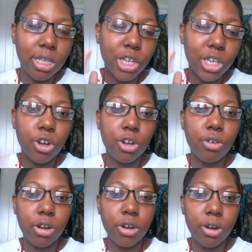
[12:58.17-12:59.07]
this your girl
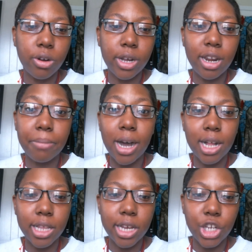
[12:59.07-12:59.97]
Crunk Girl, and I'ma
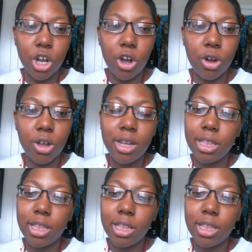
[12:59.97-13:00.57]
holler at y'all.